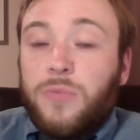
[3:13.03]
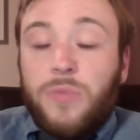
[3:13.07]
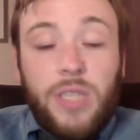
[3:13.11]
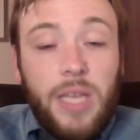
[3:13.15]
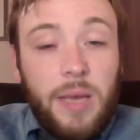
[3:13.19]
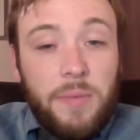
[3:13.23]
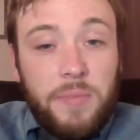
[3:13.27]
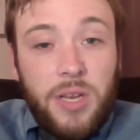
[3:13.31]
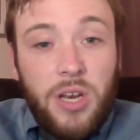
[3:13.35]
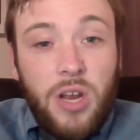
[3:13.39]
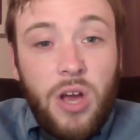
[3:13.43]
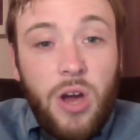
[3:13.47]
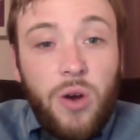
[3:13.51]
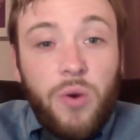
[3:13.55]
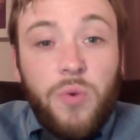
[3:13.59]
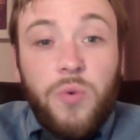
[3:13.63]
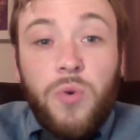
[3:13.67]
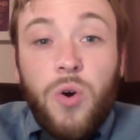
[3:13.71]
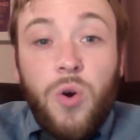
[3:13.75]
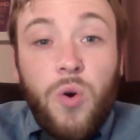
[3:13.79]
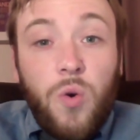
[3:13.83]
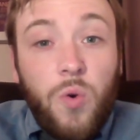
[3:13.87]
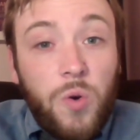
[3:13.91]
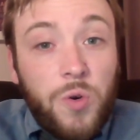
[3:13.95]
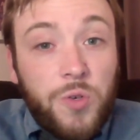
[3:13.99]
let me
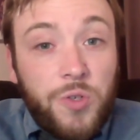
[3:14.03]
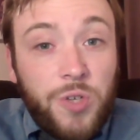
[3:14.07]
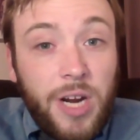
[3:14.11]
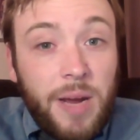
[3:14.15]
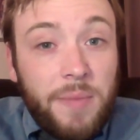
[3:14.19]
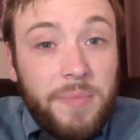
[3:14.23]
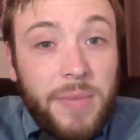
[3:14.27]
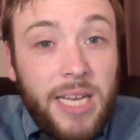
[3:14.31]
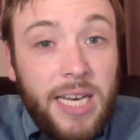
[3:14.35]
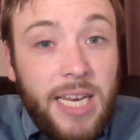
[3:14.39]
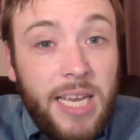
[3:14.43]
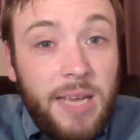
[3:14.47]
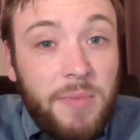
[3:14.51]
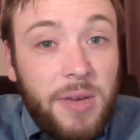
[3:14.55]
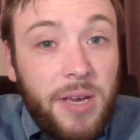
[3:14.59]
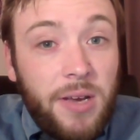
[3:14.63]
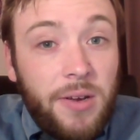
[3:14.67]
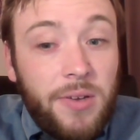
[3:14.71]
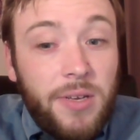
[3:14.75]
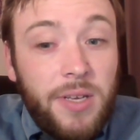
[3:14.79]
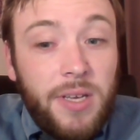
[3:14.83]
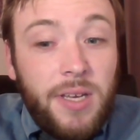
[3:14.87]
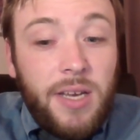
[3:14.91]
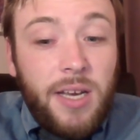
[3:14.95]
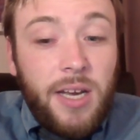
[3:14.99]
know or drop me an
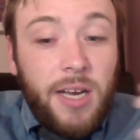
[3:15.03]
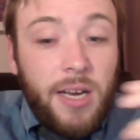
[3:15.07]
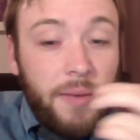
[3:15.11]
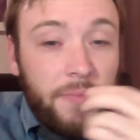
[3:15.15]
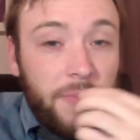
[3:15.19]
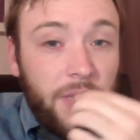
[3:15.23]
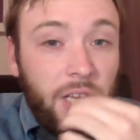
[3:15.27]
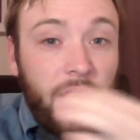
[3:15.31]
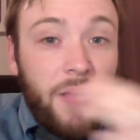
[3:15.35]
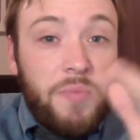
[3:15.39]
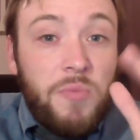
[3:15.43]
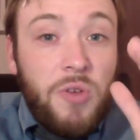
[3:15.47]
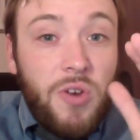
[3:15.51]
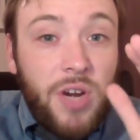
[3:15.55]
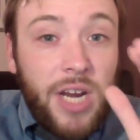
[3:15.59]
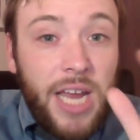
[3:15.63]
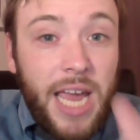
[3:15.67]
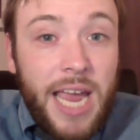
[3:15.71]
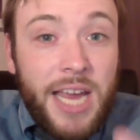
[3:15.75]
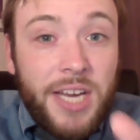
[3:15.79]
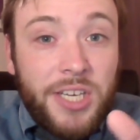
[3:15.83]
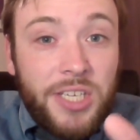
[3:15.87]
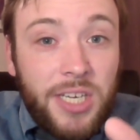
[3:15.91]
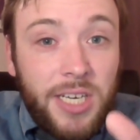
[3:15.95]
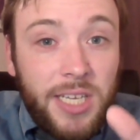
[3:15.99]
email. The
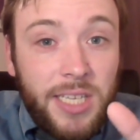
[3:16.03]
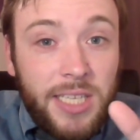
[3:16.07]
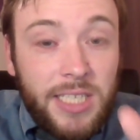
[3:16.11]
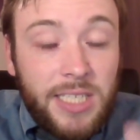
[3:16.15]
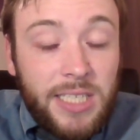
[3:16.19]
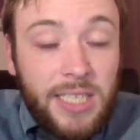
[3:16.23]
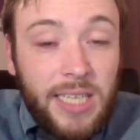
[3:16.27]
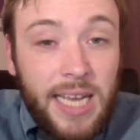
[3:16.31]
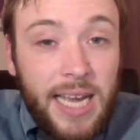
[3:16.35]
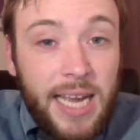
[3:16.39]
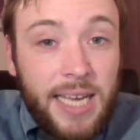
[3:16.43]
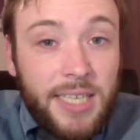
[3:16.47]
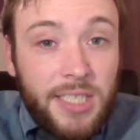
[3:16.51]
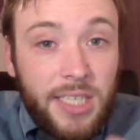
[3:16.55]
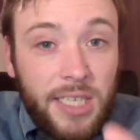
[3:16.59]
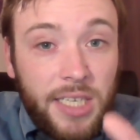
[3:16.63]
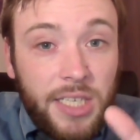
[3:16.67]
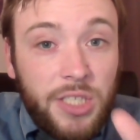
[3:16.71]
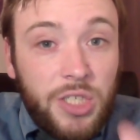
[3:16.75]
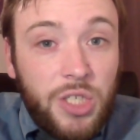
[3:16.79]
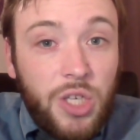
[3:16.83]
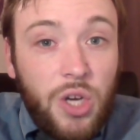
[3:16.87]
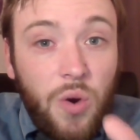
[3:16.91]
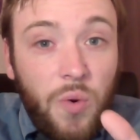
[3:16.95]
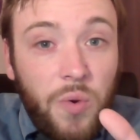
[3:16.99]
communication in this class
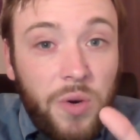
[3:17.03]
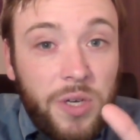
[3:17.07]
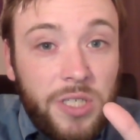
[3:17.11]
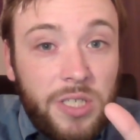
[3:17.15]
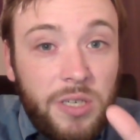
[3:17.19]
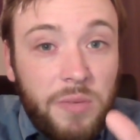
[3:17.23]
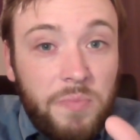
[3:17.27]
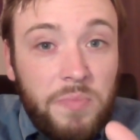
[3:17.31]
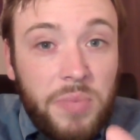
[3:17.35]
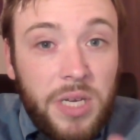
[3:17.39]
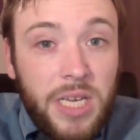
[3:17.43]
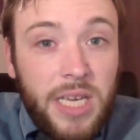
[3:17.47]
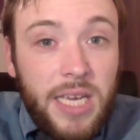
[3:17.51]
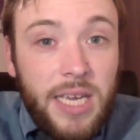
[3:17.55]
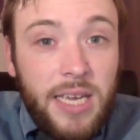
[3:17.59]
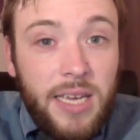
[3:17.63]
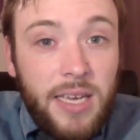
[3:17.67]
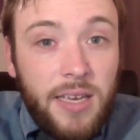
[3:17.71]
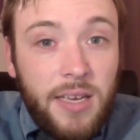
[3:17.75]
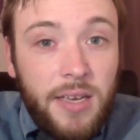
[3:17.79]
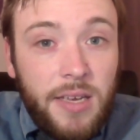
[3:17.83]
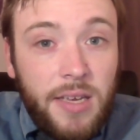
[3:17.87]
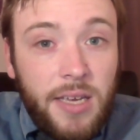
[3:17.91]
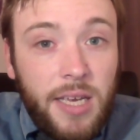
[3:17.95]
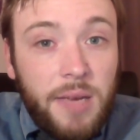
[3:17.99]
is going to
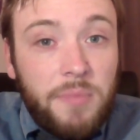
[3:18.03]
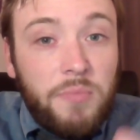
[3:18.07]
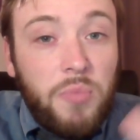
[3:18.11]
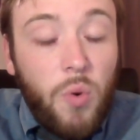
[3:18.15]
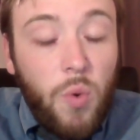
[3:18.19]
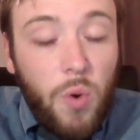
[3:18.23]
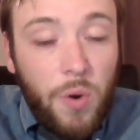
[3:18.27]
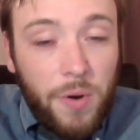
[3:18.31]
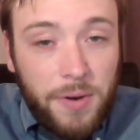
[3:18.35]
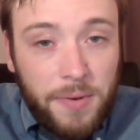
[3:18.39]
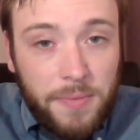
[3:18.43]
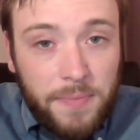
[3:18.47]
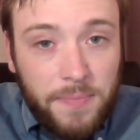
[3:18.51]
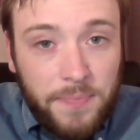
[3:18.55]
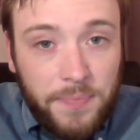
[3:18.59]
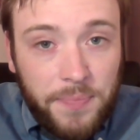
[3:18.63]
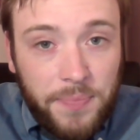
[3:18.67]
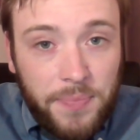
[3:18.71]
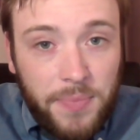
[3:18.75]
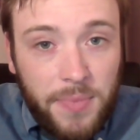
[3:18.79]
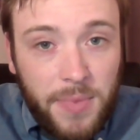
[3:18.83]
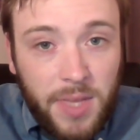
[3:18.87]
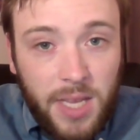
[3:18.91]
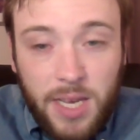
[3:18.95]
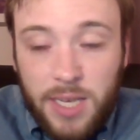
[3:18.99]
be important
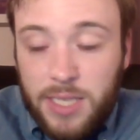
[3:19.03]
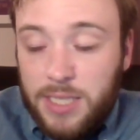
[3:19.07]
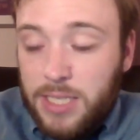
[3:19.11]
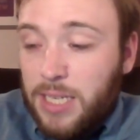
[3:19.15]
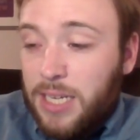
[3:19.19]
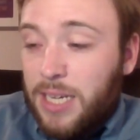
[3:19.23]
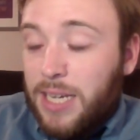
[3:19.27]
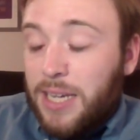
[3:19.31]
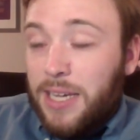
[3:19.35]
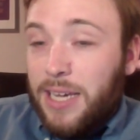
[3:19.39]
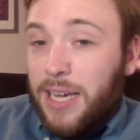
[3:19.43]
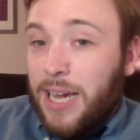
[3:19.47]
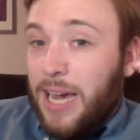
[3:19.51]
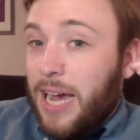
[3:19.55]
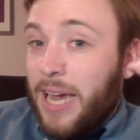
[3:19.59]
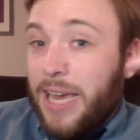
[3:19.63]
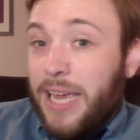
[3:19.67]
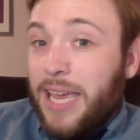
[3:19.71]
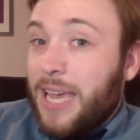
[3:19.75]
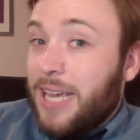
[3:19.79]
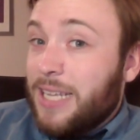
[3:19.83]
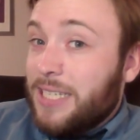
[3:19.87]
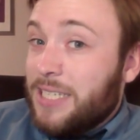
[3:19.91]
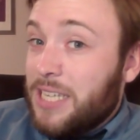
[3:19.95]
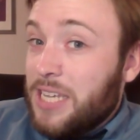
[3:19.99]
because I
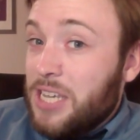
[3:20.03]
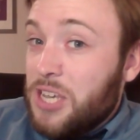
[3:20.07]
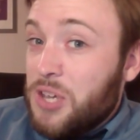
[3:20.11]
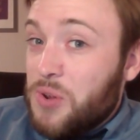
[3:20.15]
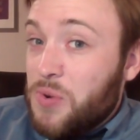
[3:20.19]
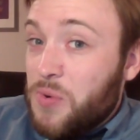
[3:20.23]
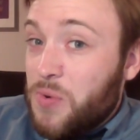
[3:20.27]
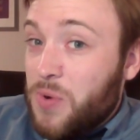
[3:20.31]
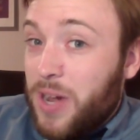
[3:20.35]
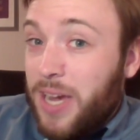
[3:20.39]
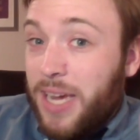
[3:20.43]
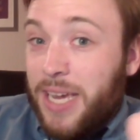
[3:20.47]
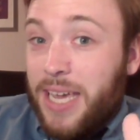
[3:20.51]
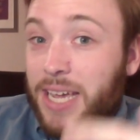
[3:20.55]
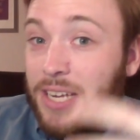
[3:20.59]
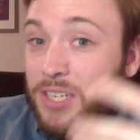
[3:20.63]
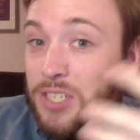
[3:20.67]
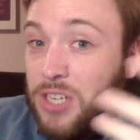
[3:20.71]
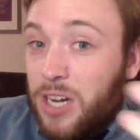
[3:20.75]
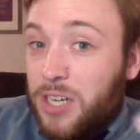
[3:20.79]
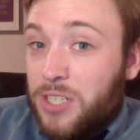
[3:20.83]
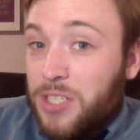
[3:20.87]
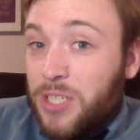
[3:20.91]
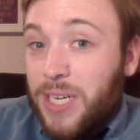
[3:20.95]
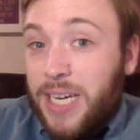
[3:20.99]
can't see you. I can't
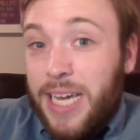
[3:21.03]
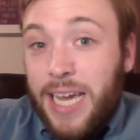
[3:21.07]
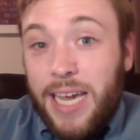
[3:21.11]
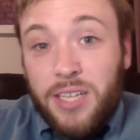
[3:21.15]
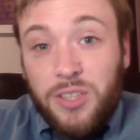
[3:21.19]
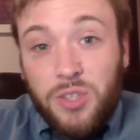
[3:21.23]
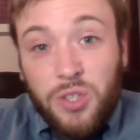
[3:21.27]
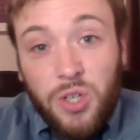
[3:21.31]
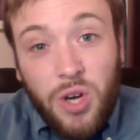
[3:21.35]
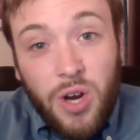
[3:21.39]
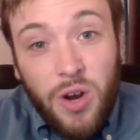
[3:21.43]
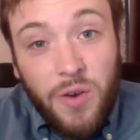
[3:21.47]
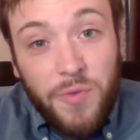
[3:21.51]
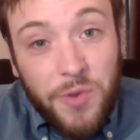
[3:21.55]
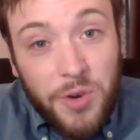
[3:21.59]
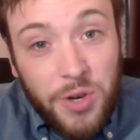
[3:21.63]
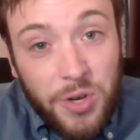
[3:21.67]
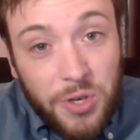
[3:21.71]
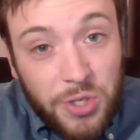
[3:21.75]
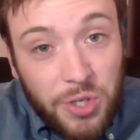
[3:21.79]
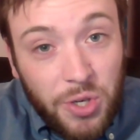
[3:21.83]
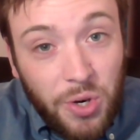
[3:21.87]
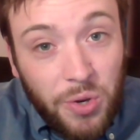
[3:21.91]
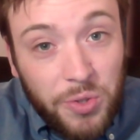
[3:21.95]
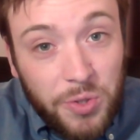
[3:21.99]
talk to you. I can't look over
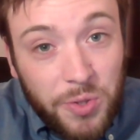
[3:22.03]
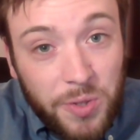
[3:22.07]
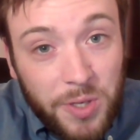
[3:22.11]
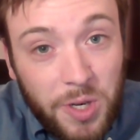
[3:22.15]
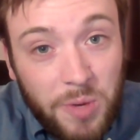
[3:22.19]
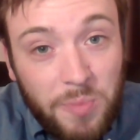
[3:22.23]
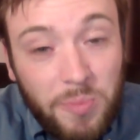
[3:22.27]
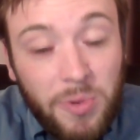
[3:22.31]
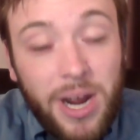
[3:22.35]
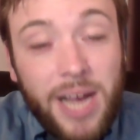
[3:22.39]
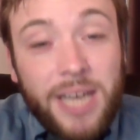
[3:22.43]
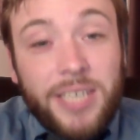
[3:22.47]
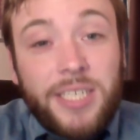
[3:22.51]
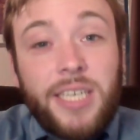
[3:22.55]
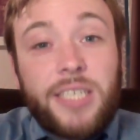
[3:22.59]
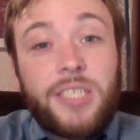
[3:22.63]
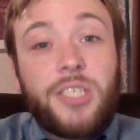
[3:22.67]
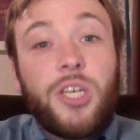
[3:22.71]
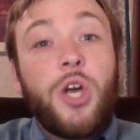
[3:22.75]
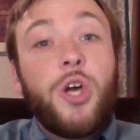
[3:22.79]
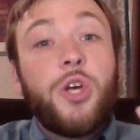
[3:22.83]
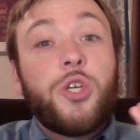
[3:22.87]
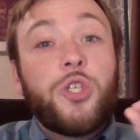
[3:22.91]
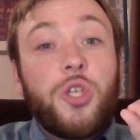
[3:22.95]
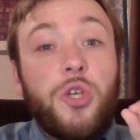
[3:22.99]
your shoulder at your
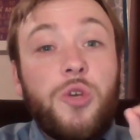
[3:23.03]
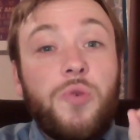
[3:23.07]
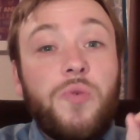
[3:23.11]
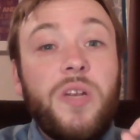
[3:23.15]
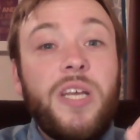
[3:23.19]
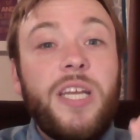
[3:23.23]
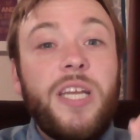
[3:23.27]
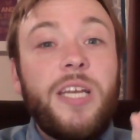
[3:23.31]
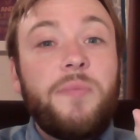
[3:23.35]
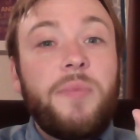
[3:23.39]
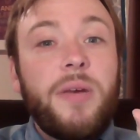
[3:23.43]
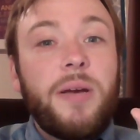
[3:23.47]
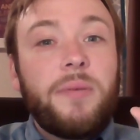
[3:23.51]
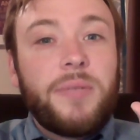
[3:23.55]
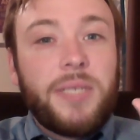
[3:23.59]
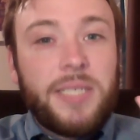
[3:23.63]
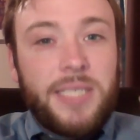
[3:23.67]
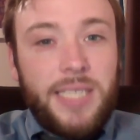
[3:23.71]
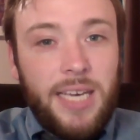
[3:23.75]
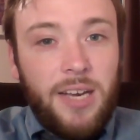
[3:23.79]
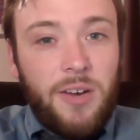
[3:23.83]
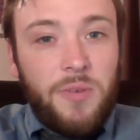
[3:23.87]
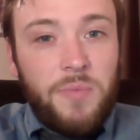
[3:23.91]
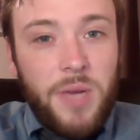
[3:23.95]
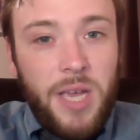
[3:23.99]
projects. So you need to be able to
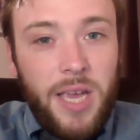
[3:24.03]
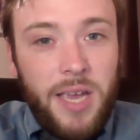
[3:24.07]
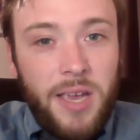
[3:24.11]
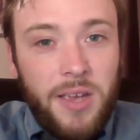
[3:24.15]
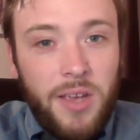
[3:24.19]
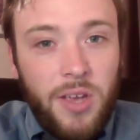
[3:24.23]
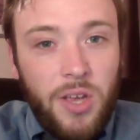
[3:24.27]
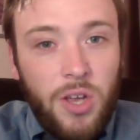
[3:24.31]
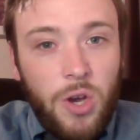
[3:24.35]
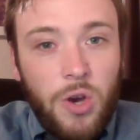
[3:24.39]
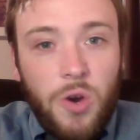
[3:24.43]
tell me